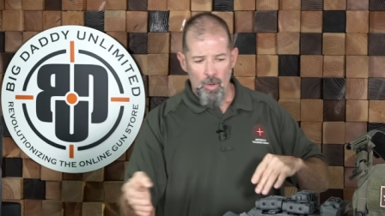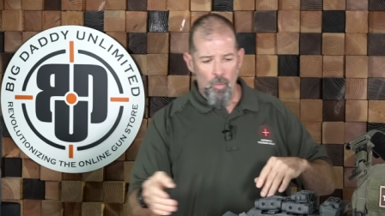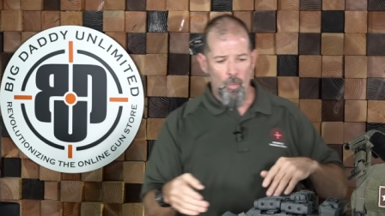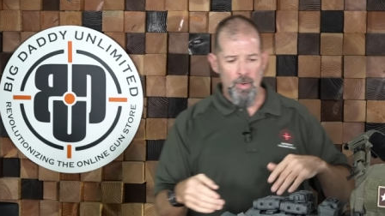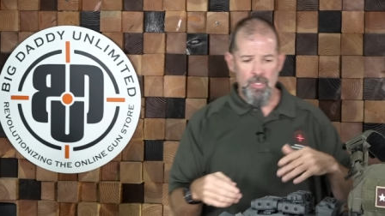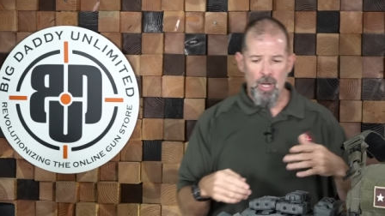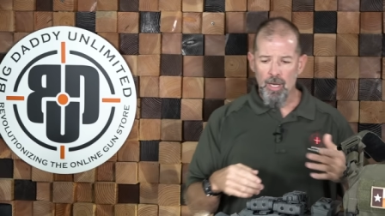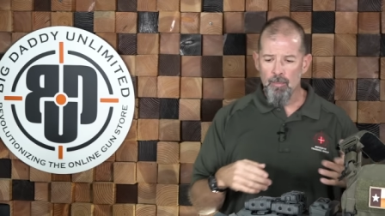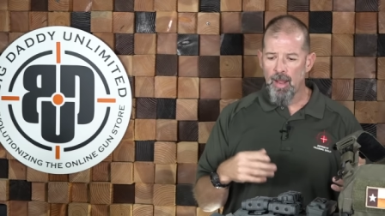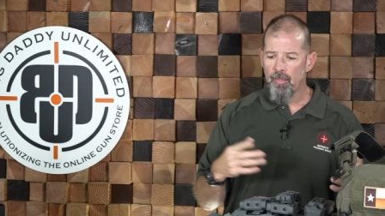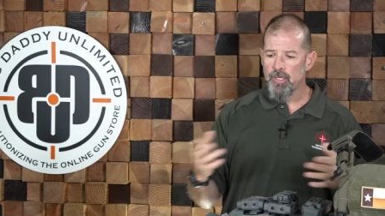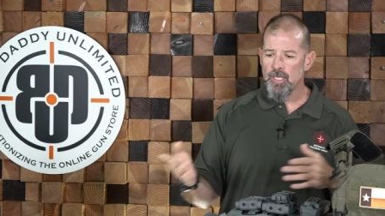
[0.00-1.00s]
when we talk
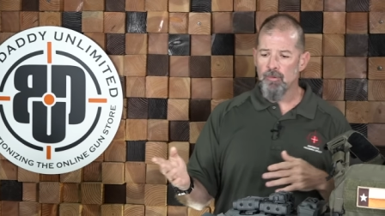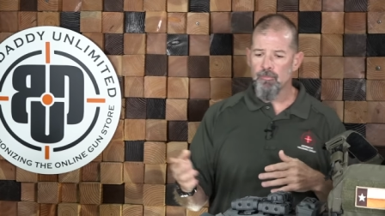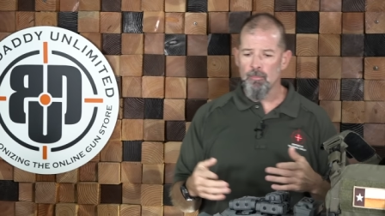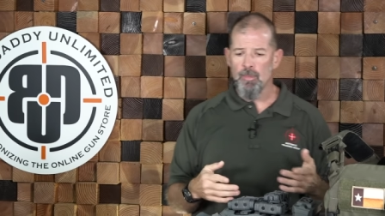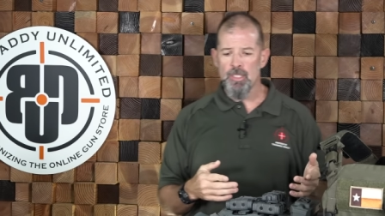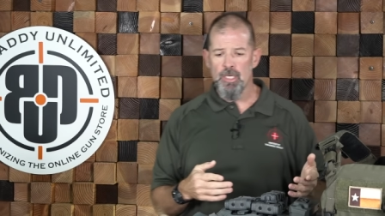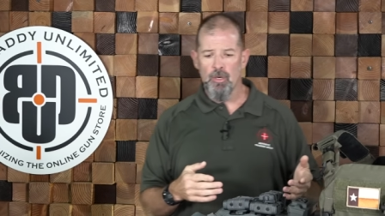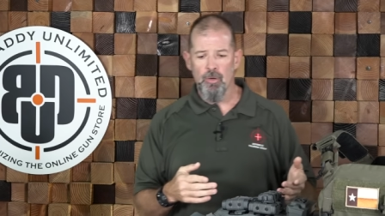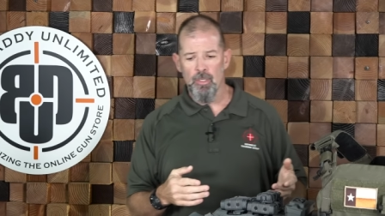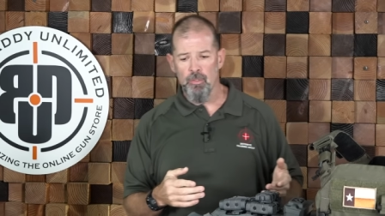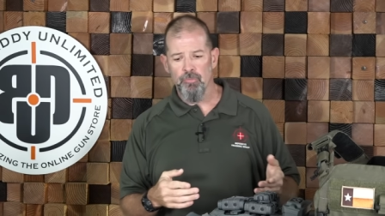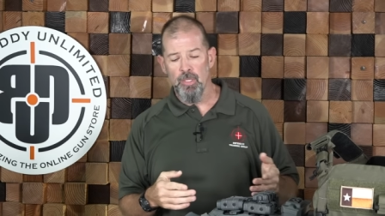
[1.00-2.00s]
about the different
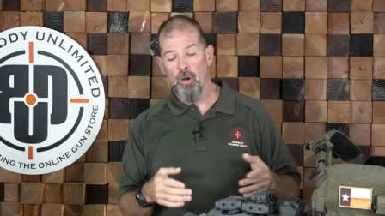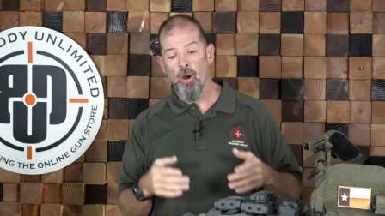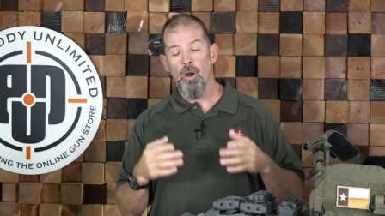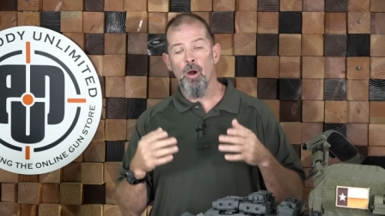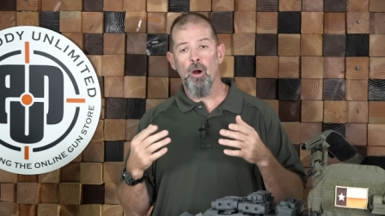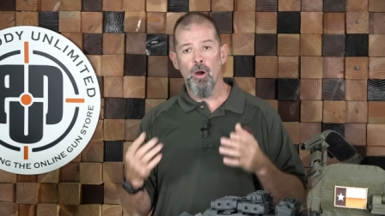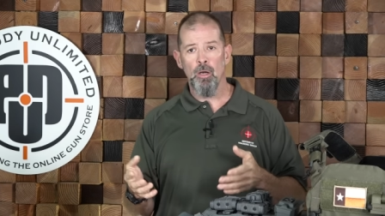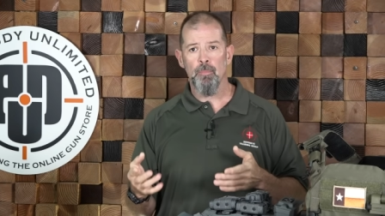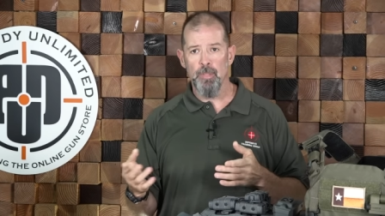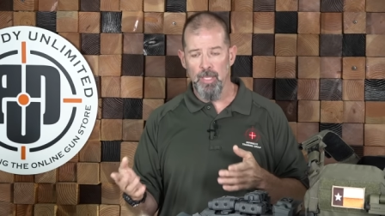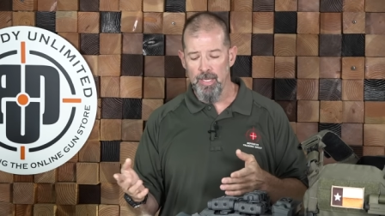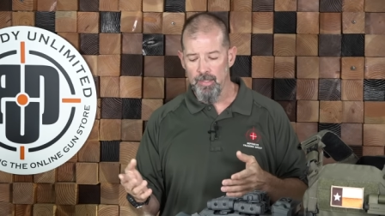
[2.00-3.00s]
materials in our
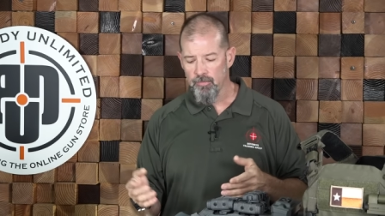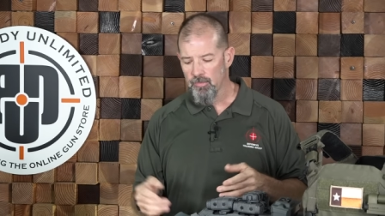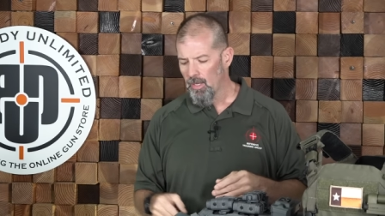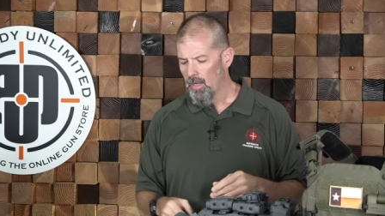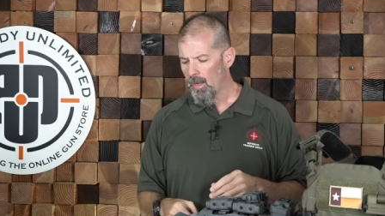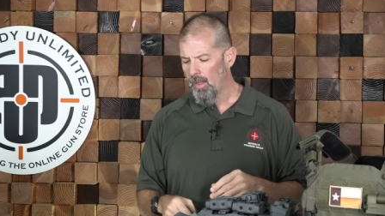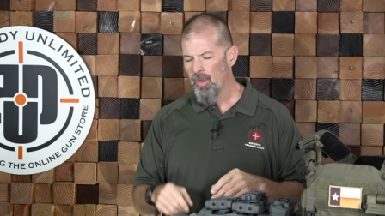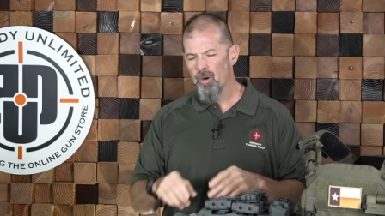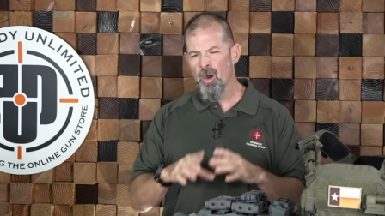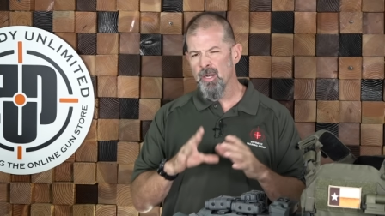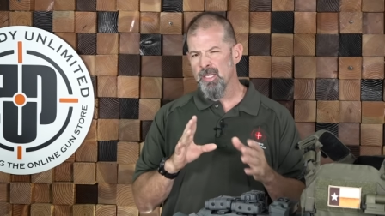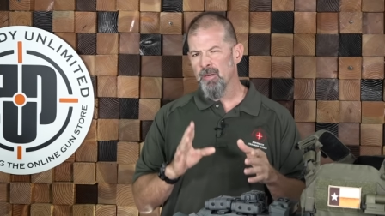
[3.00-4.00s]
hard plates, uh, there
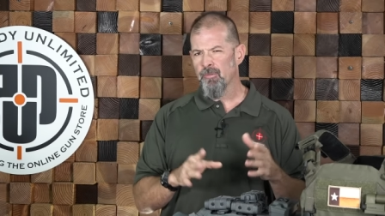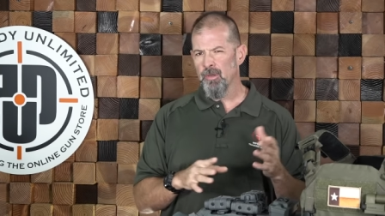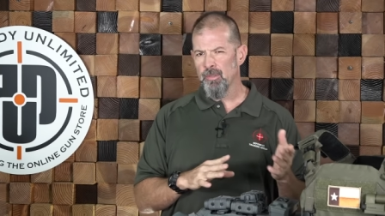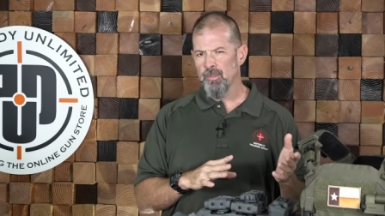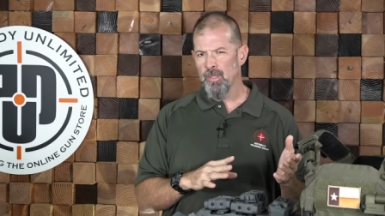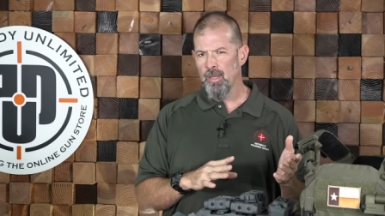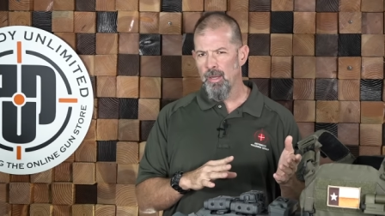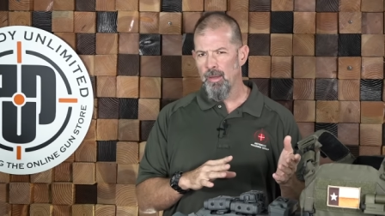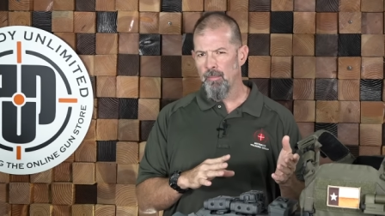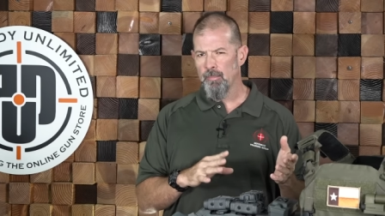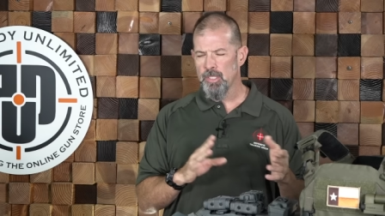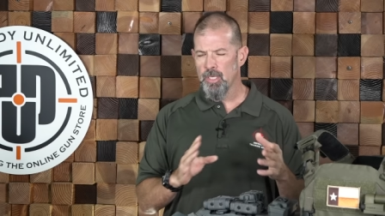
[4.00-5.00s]
are different
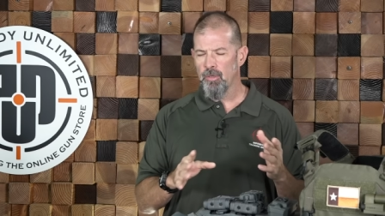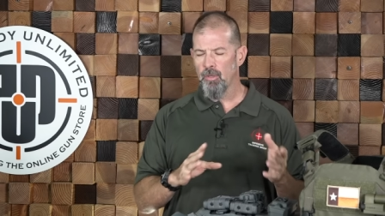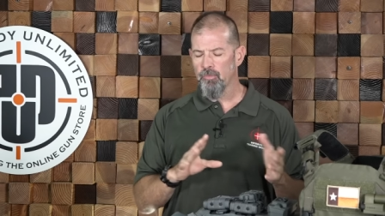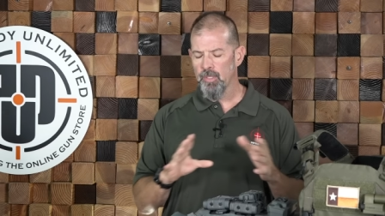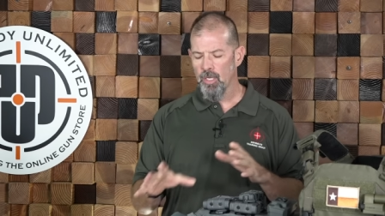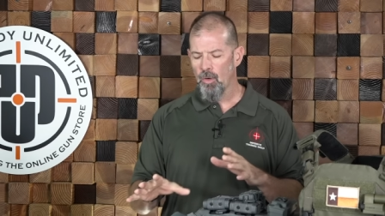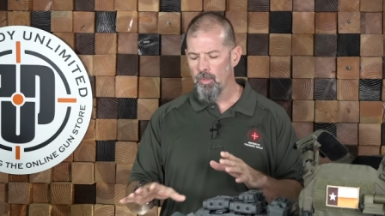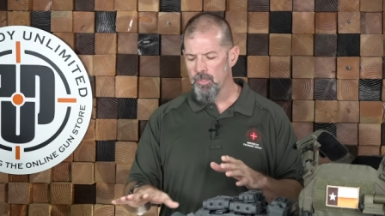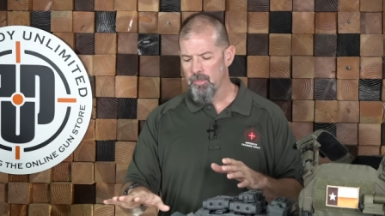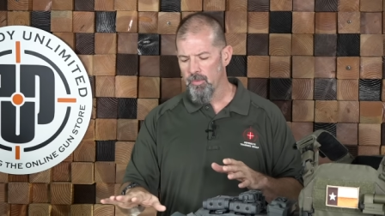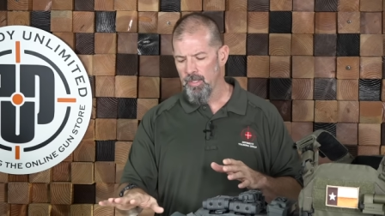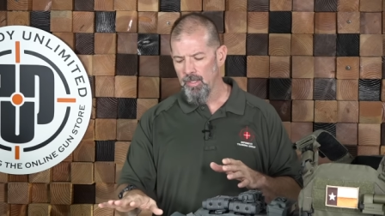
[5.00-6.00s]
uh, materials that go
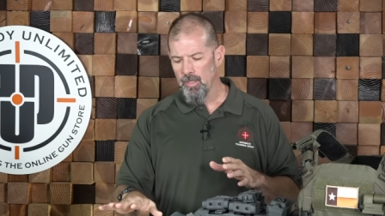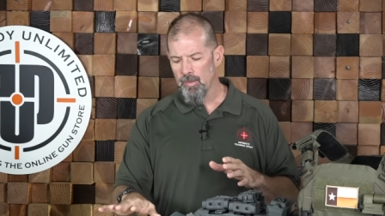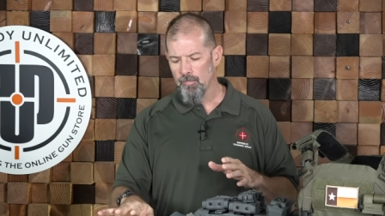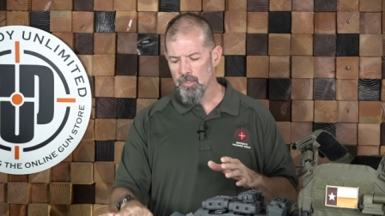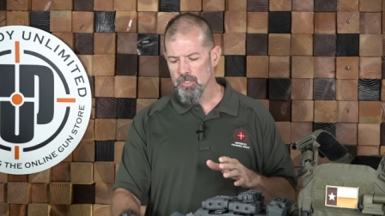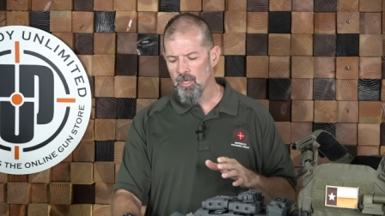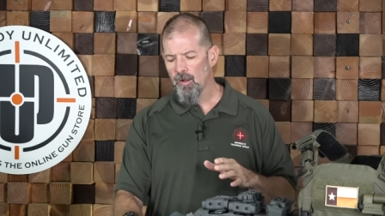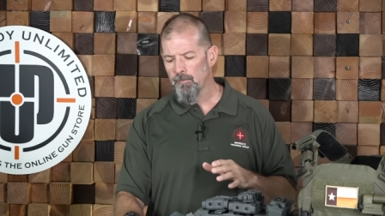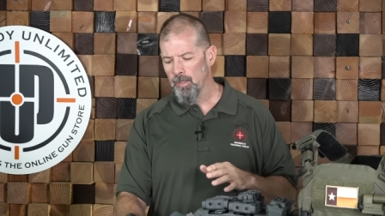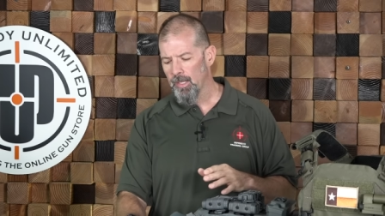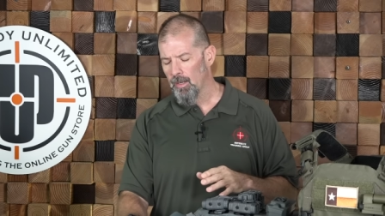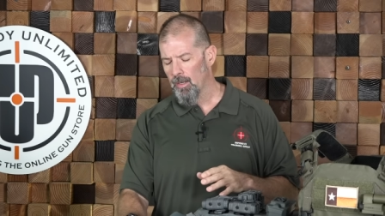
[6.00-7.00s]
into the, um, the
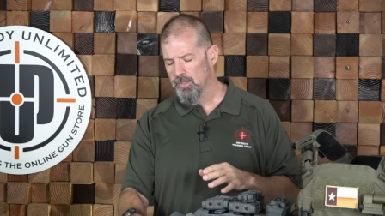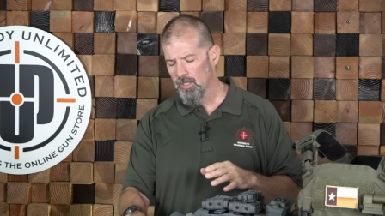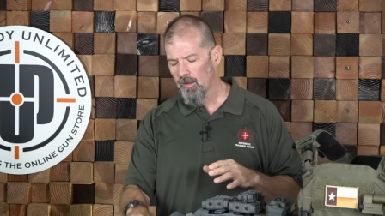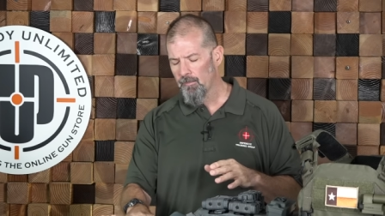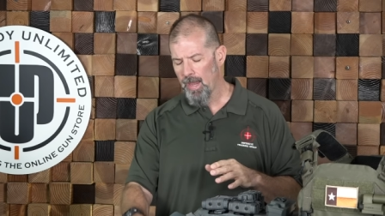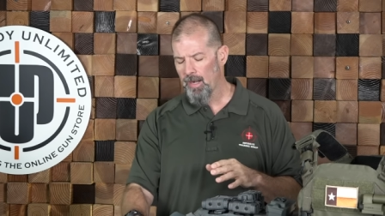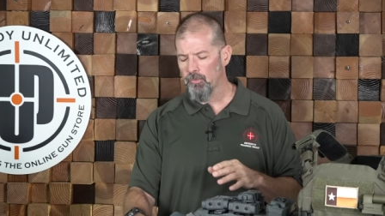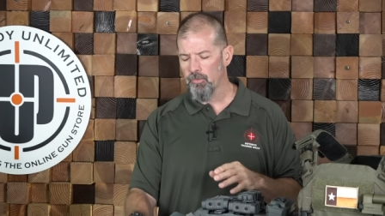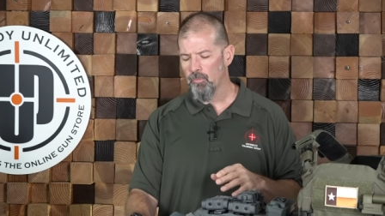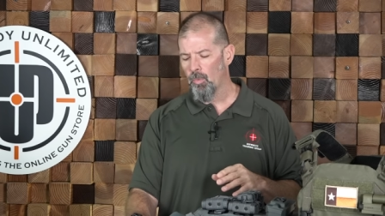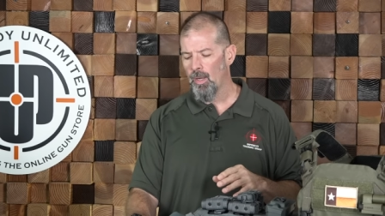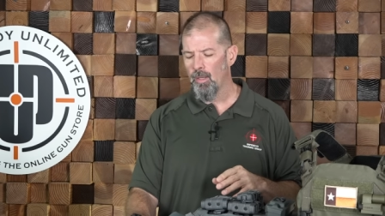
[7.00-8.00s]
soft, uh, soft panels
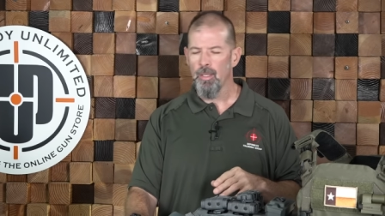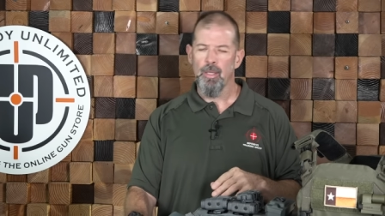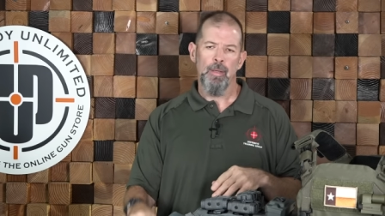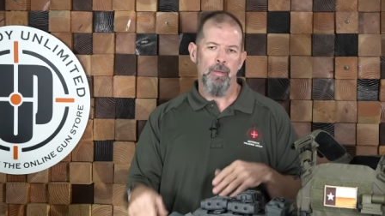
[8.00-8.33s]
as well.